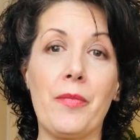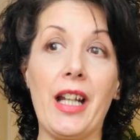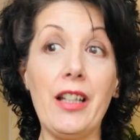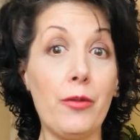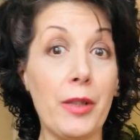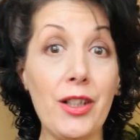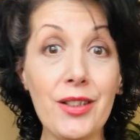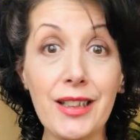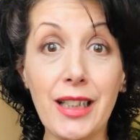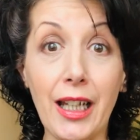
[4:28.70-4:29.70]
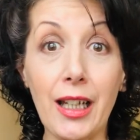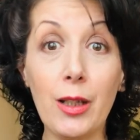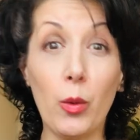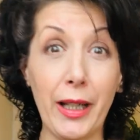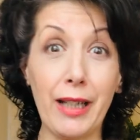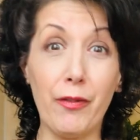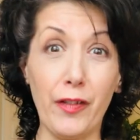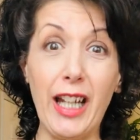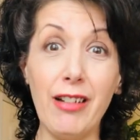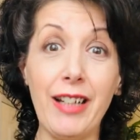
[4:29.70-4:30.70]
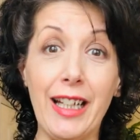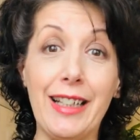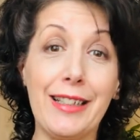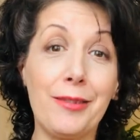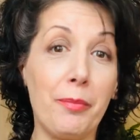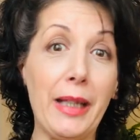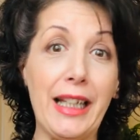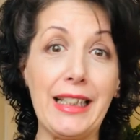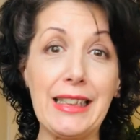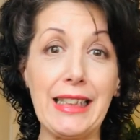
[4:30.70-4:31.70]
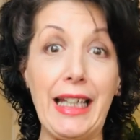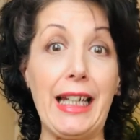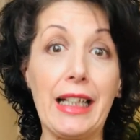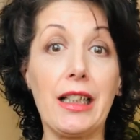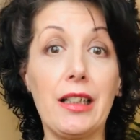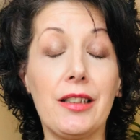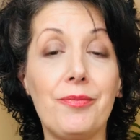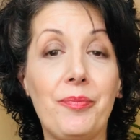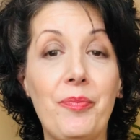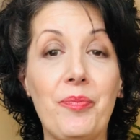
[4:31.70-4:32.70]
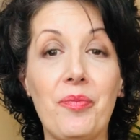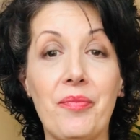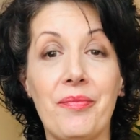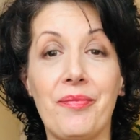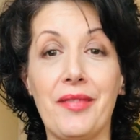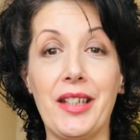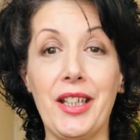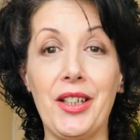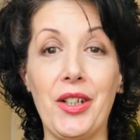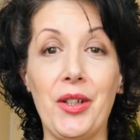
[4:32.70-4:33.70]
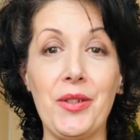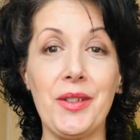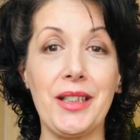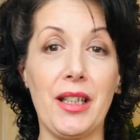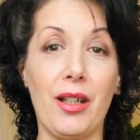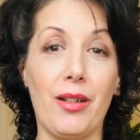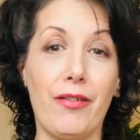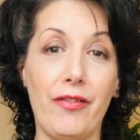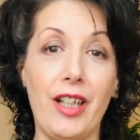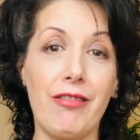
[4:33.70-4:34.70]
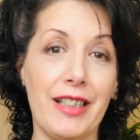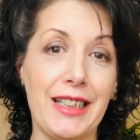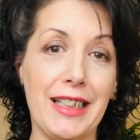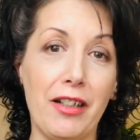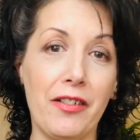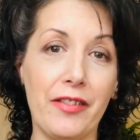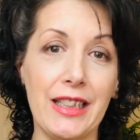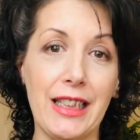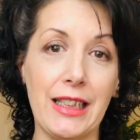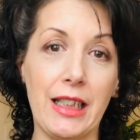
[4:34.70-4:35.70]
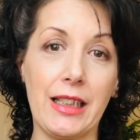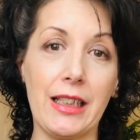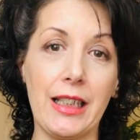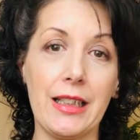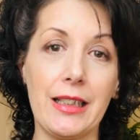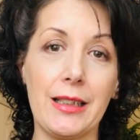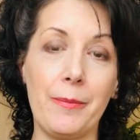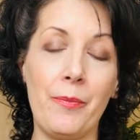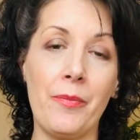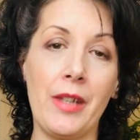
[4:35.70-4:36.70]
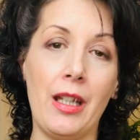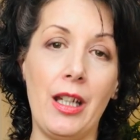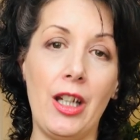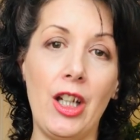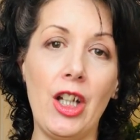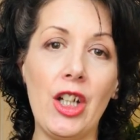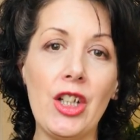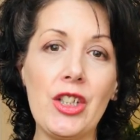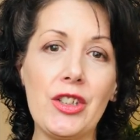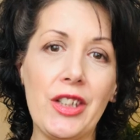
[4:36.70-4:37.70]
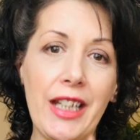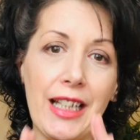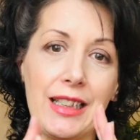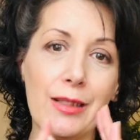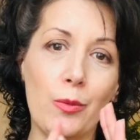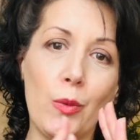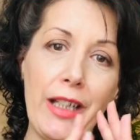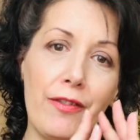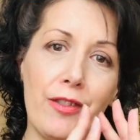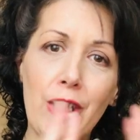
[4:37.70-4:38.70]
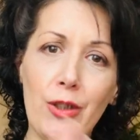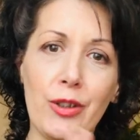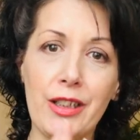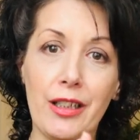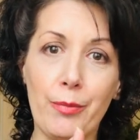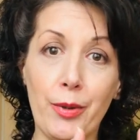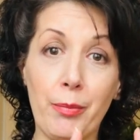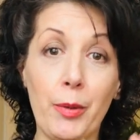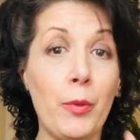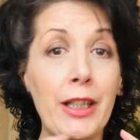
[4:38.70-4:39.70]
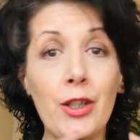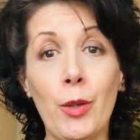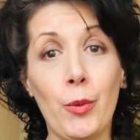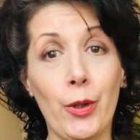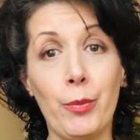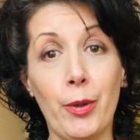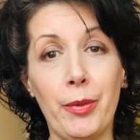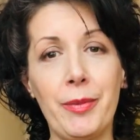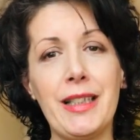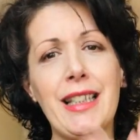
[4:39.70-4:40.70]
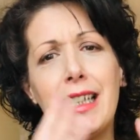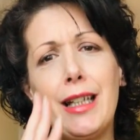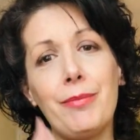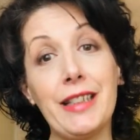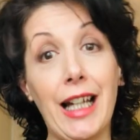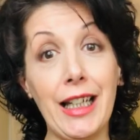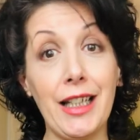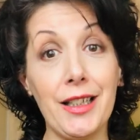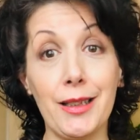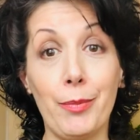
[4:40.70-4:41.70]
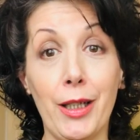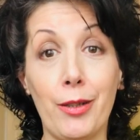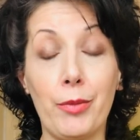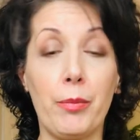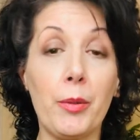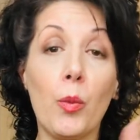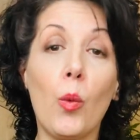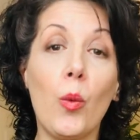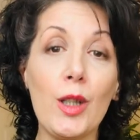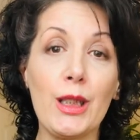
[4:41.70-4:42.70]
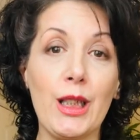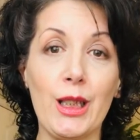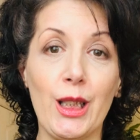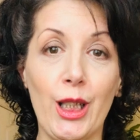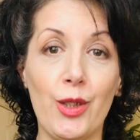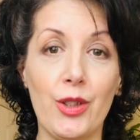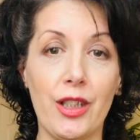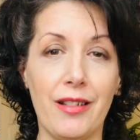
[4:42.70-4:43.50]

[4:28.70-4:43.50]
And if we're not sick, we're fearing being sick. You know, so fear itself is a sickness. So yes, we've looked at the problem. We know what the problem is. They keep telling us about the problem. What's the solution?